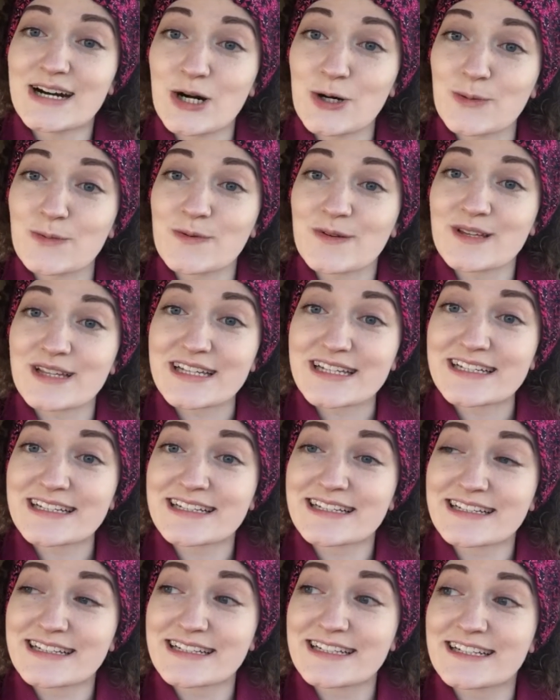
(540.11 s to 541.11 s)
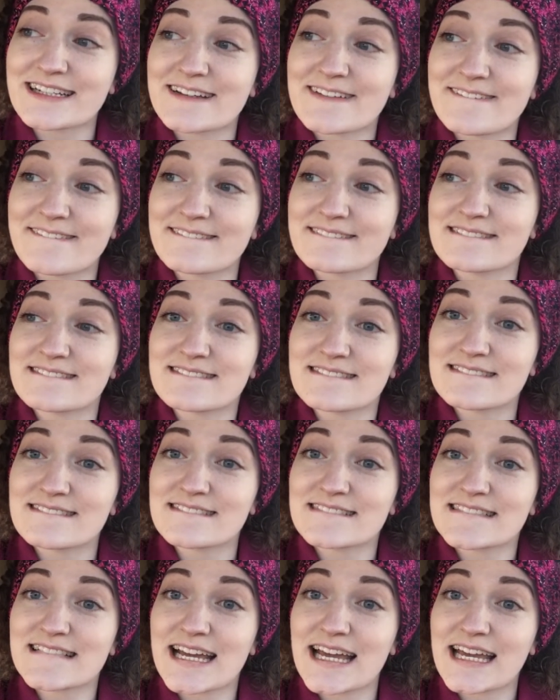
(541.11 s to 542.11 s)
Hopefully
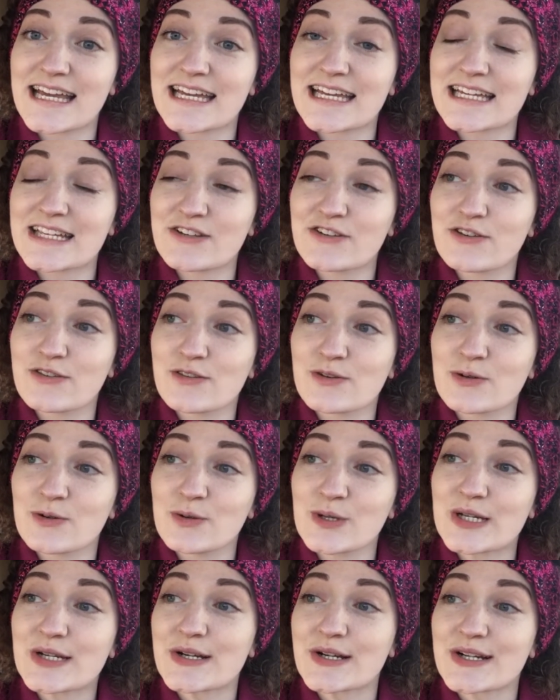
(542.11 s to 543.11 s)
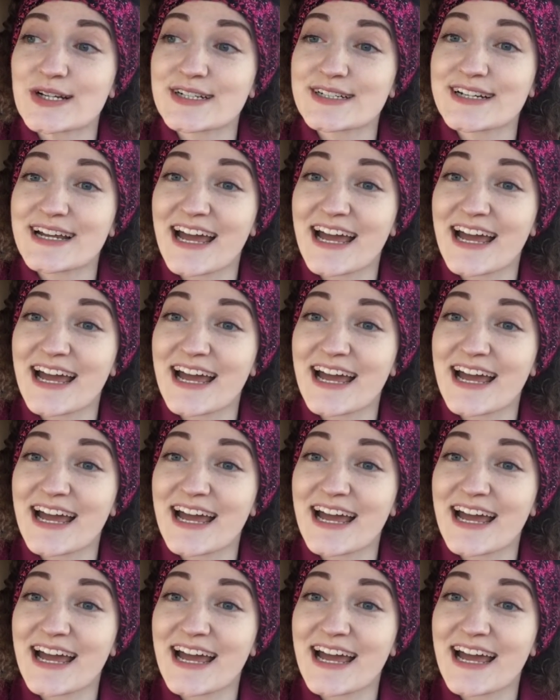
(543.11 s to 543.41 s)
into the new year.